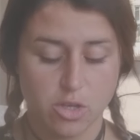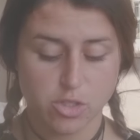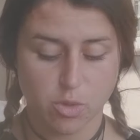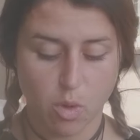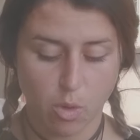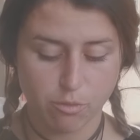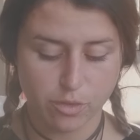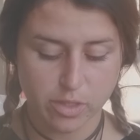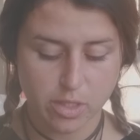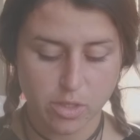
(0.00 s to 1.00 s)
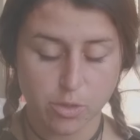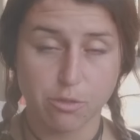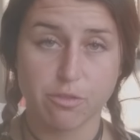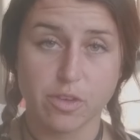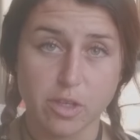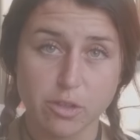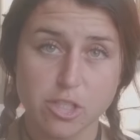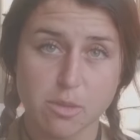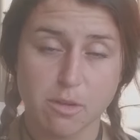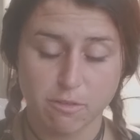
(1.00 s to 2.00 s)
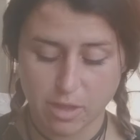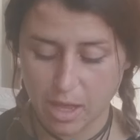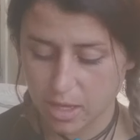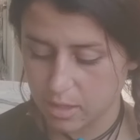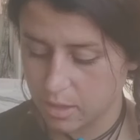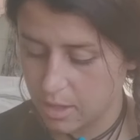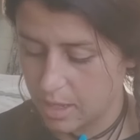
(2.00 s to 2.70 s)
So hopefully you feel some of that,